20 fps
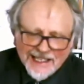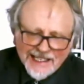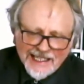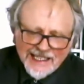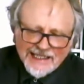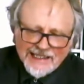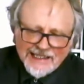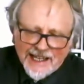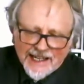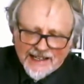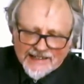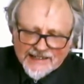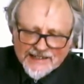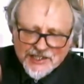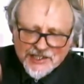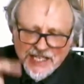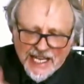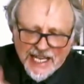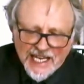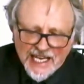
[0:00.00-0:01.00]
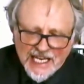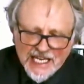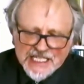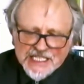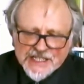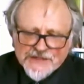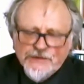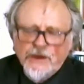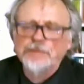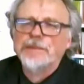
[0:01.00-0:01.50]
in
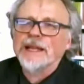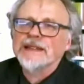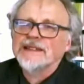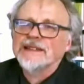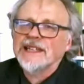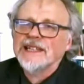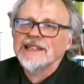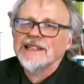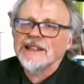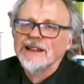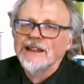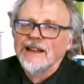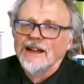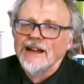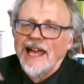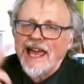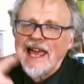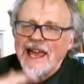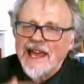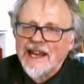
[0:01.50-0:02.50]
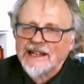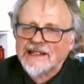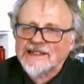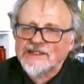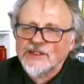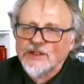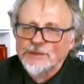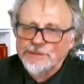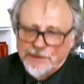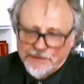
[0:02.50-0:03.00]
exchange for particular
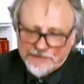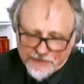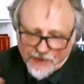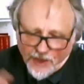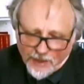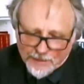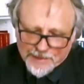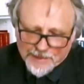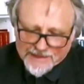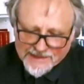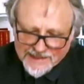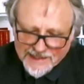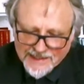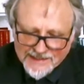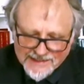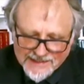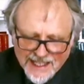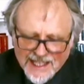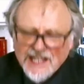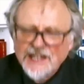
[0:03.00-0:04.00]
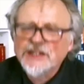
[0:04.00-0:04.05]
acts or performances.